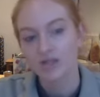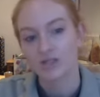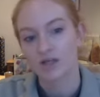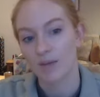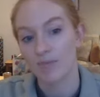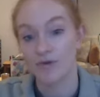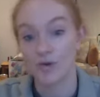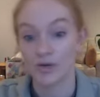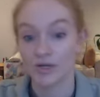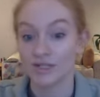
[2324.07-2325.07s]
to come
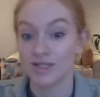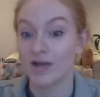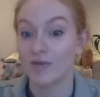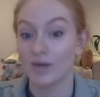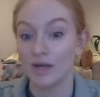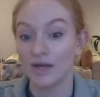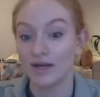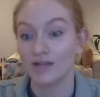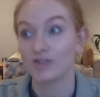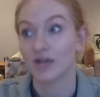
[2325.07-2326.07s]
forward and say, we
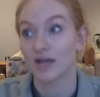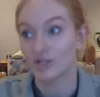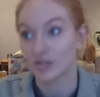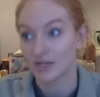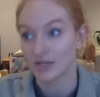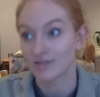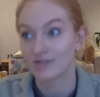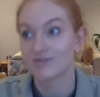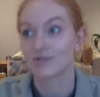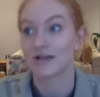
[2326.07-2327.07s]
need changes
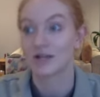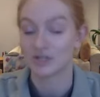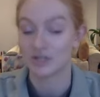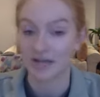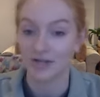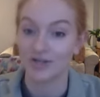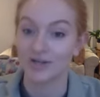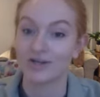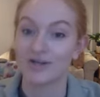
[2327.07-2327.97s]
to legislation.